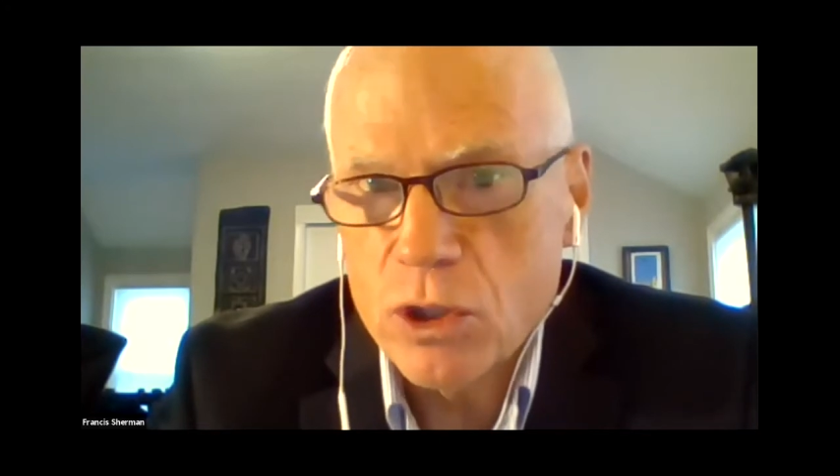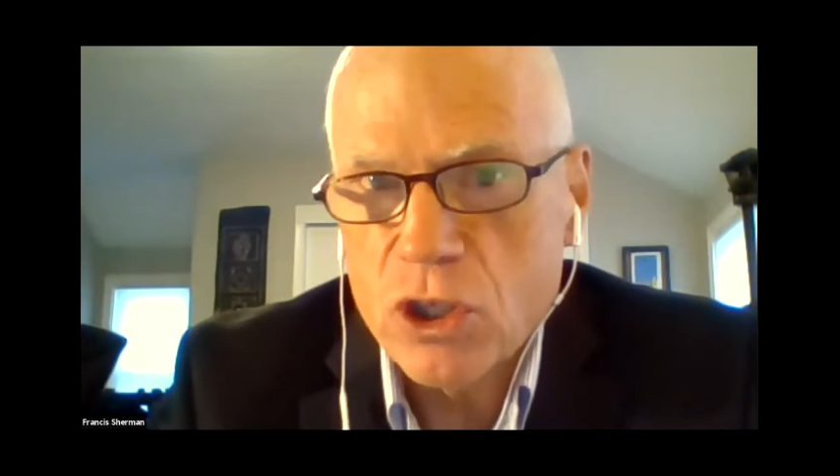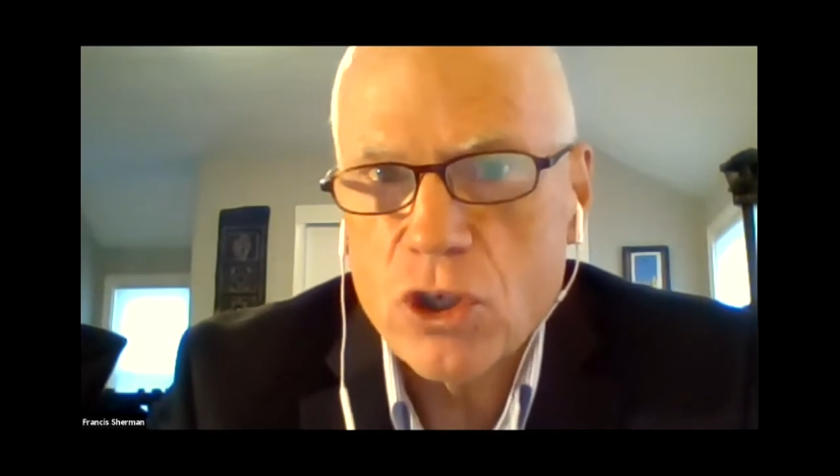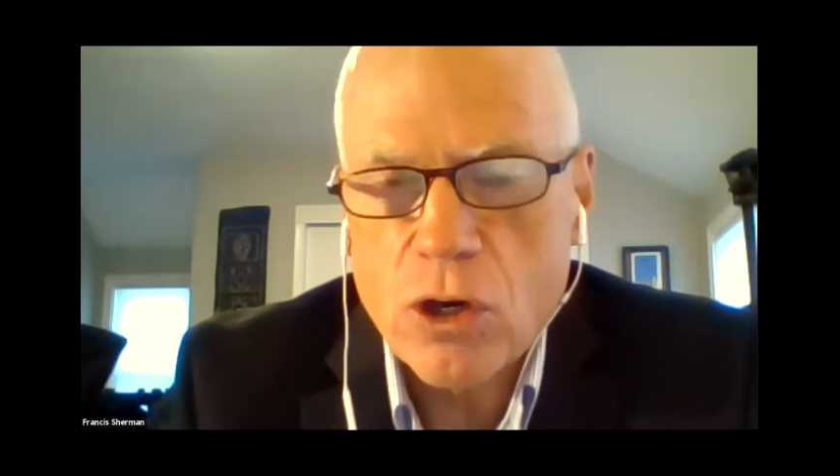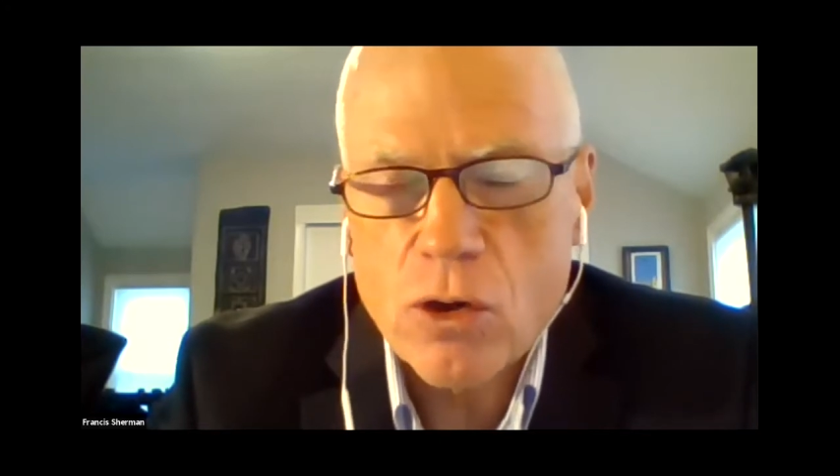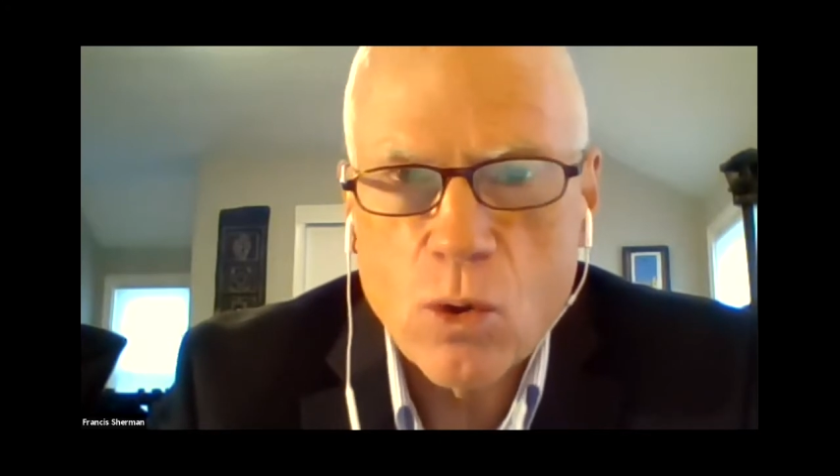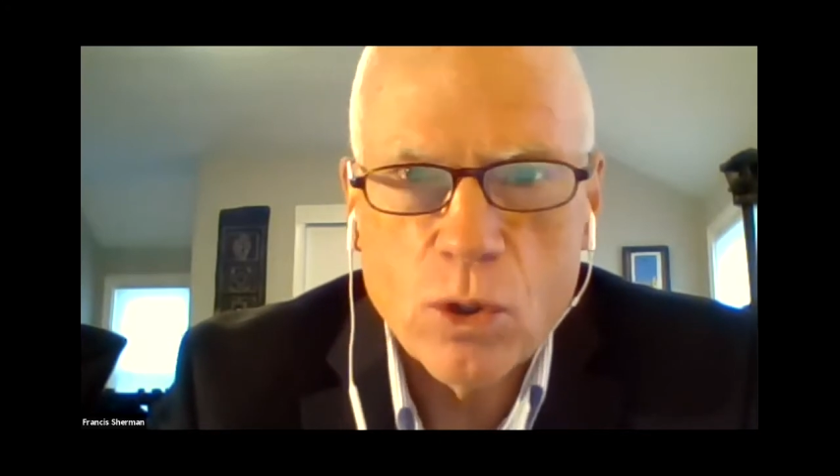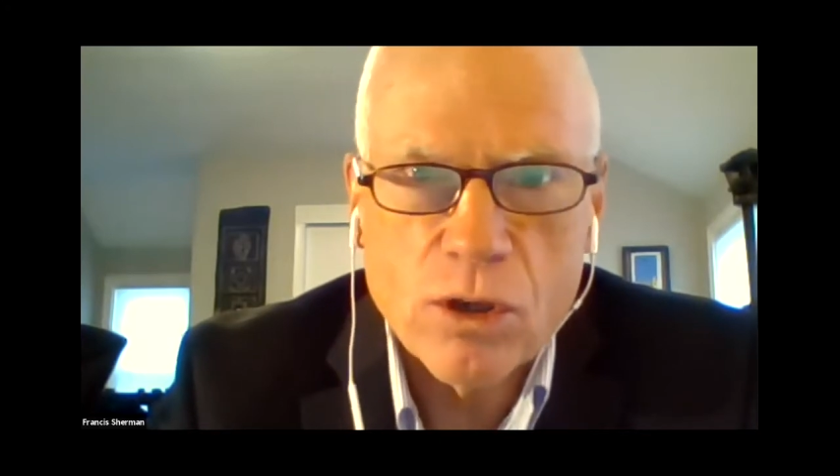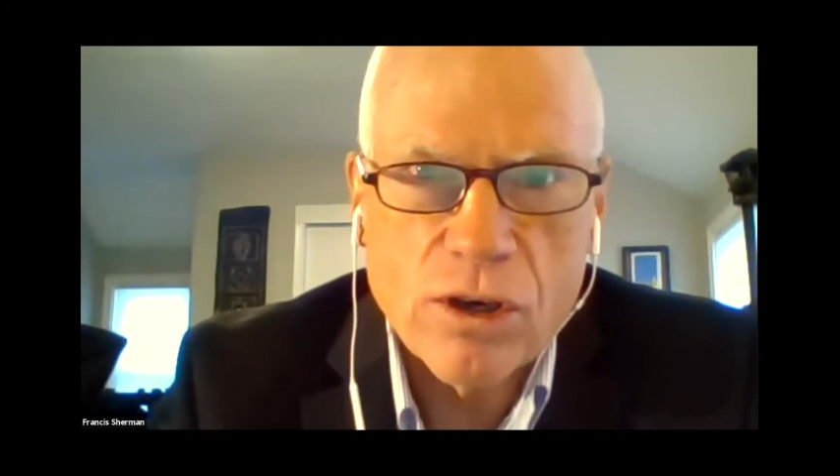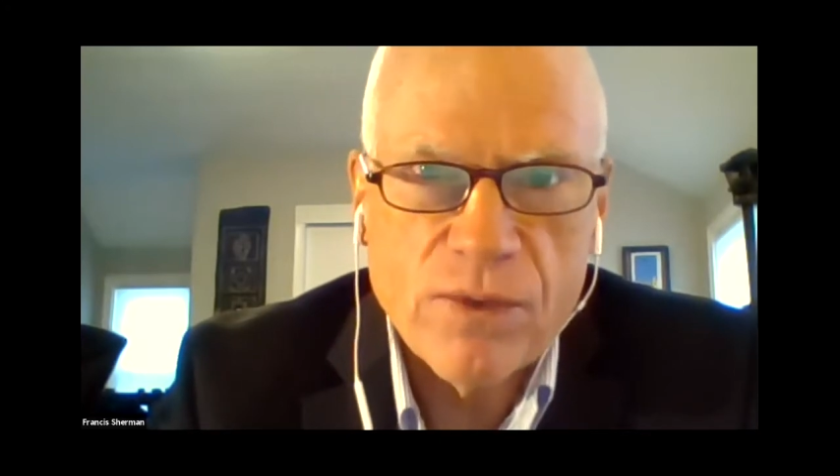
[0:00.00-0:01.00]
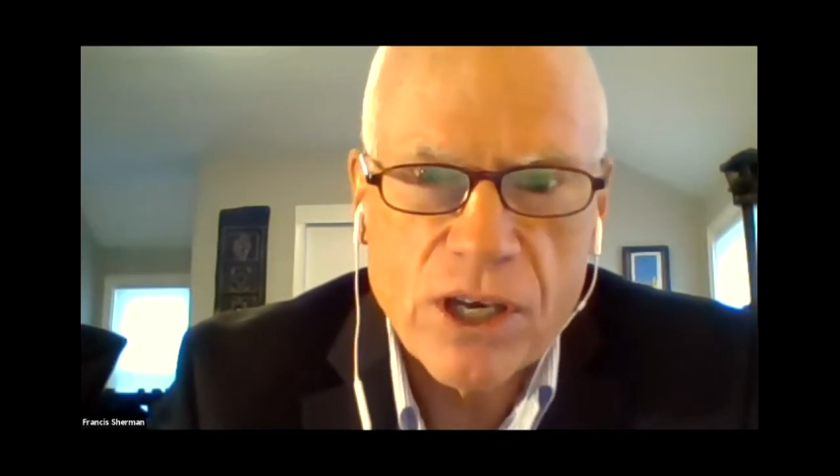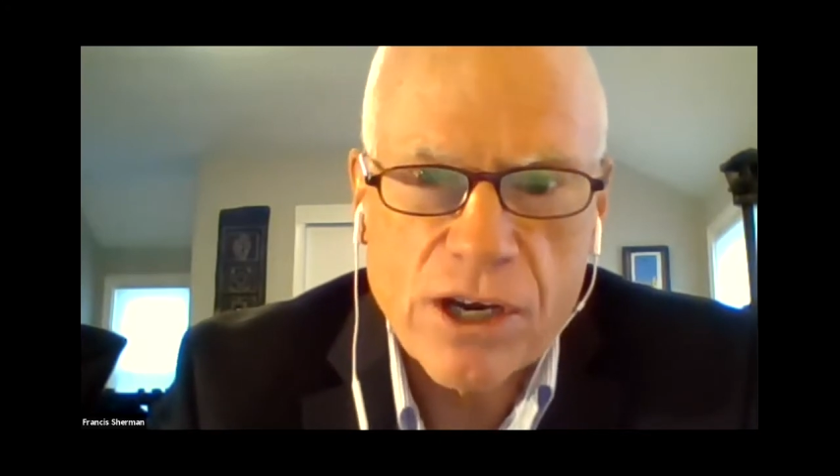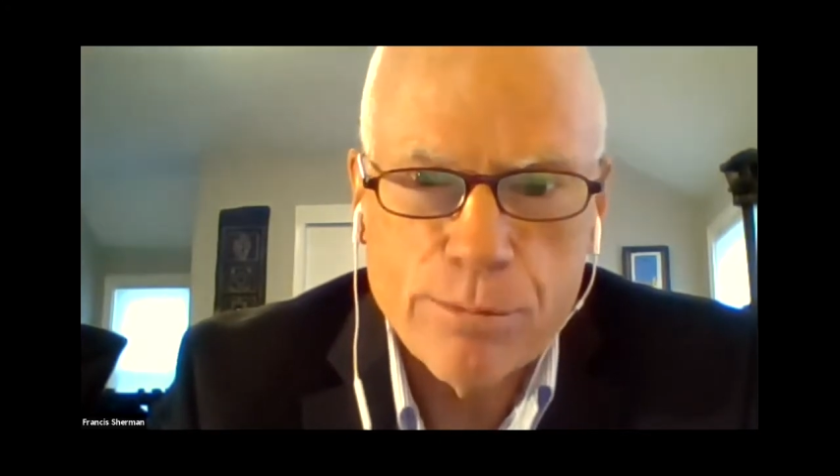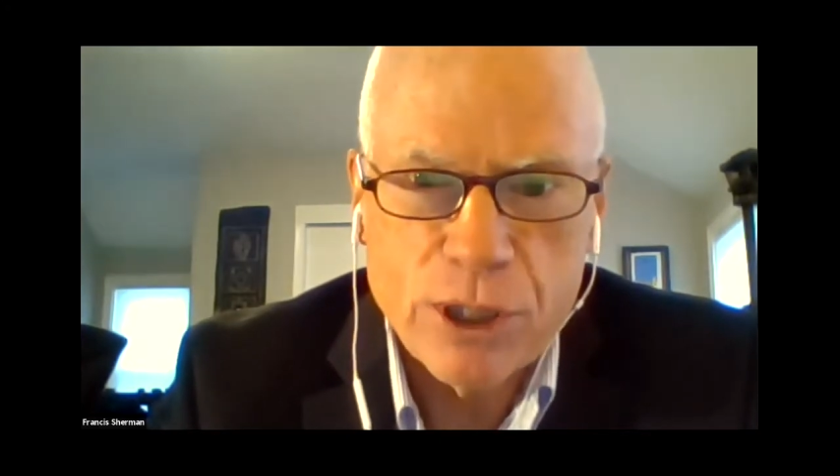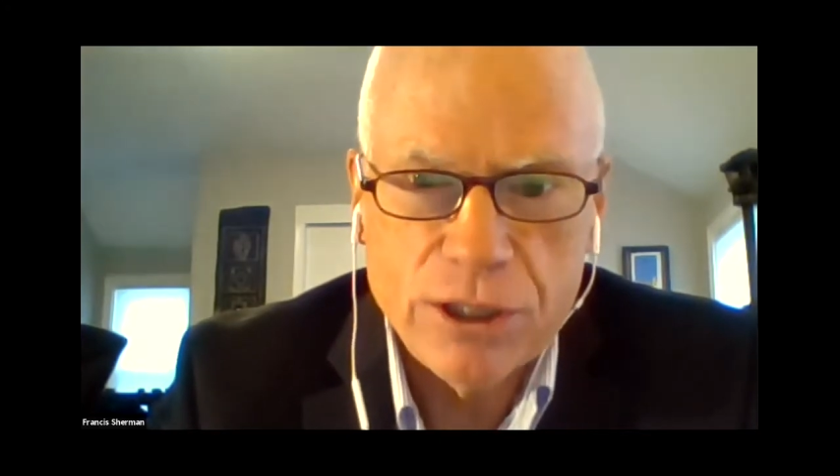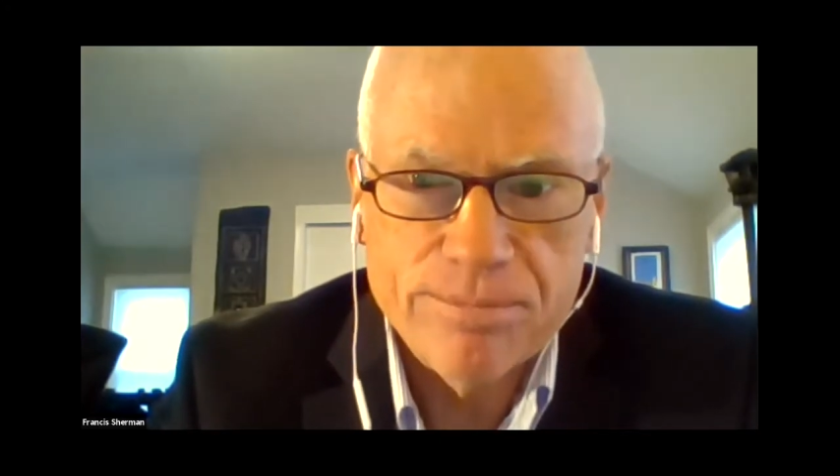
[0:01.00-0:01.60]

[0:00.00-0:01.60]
was a shareholder of the company.